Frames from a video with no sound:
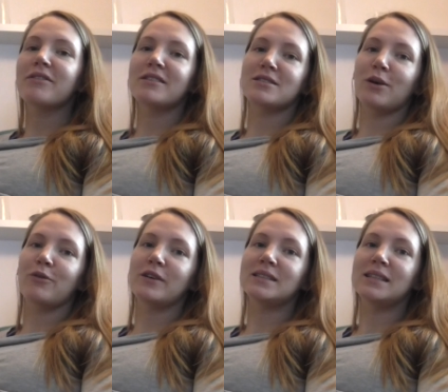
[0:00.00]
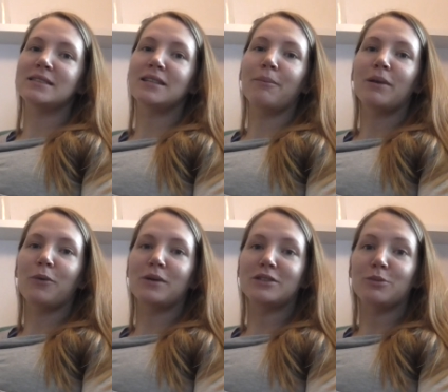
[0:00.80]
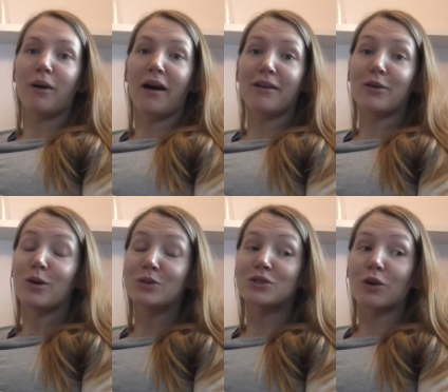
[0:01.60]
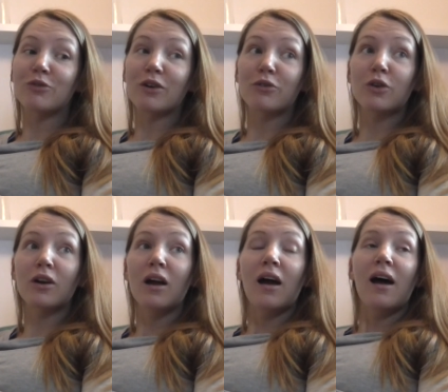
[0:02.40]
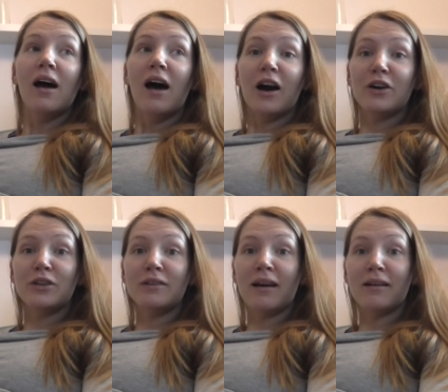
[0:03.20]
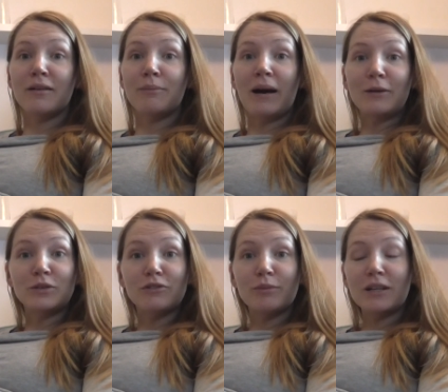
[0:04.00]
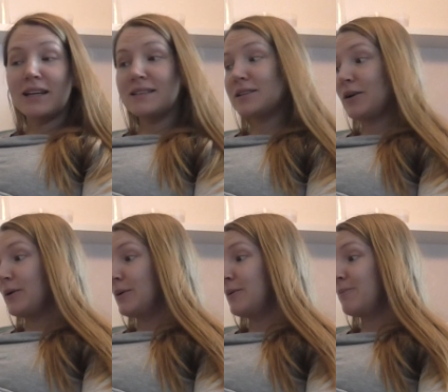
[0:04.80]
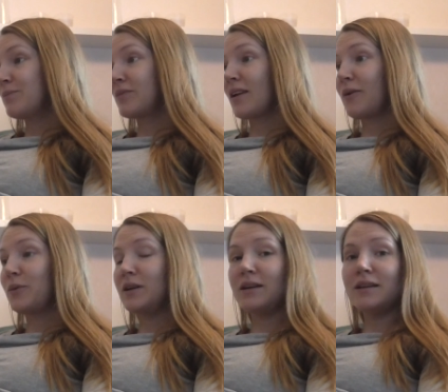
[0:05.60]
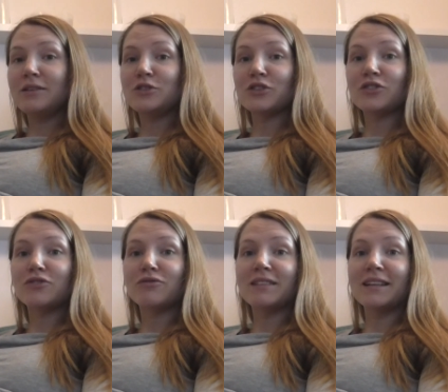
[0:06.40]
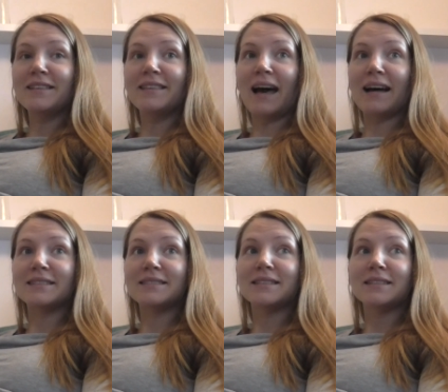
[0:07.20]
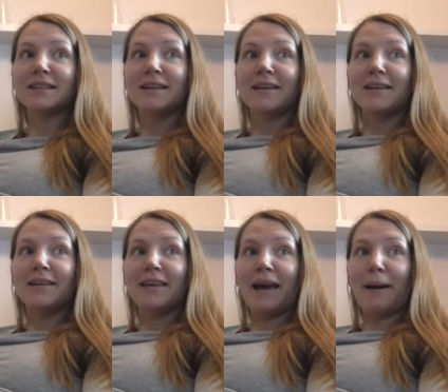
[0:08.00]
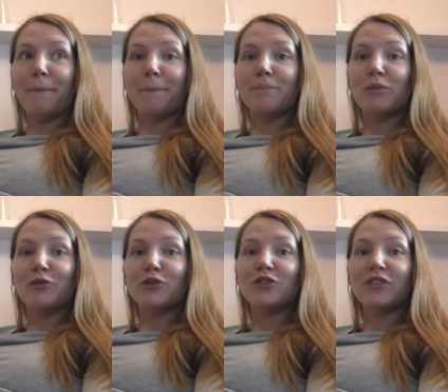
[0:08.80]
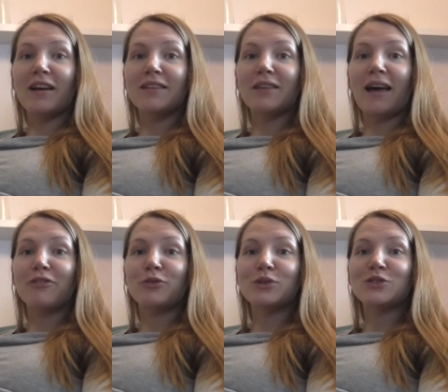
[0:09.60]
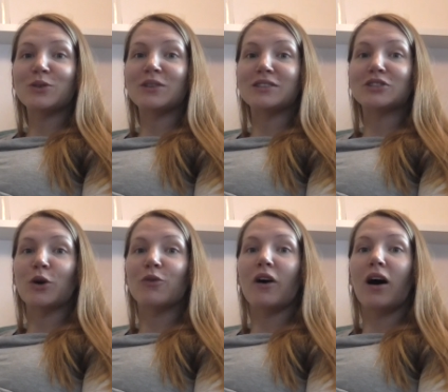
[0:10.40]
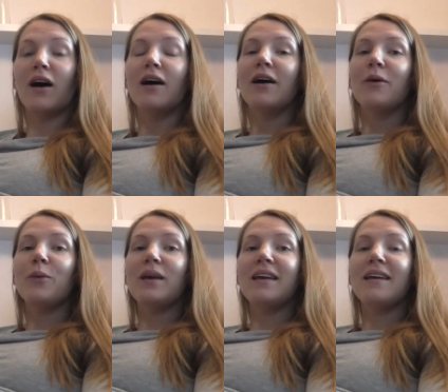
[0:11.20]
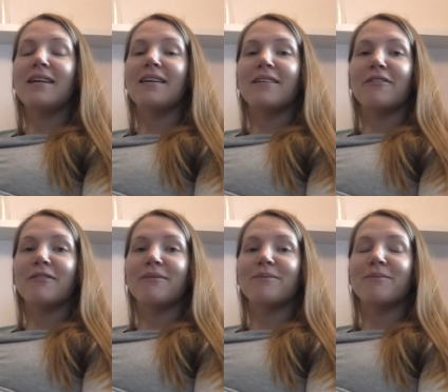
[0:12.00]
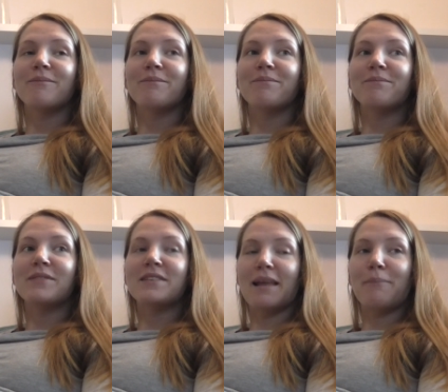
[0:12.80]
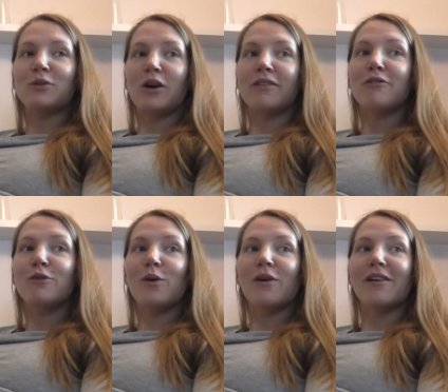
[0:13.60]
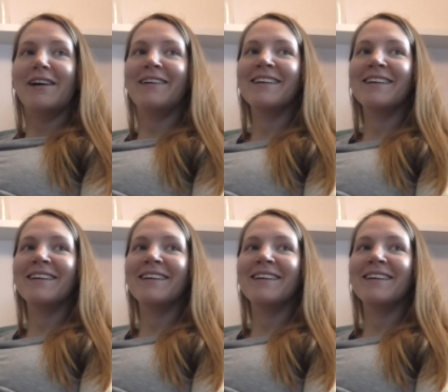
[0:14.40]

of the sofas, and somebody wanted to buy our old sofa for a good enough amount of money, so we just did that. Yeah, the first night after we sold our sofa, we slept on the floor.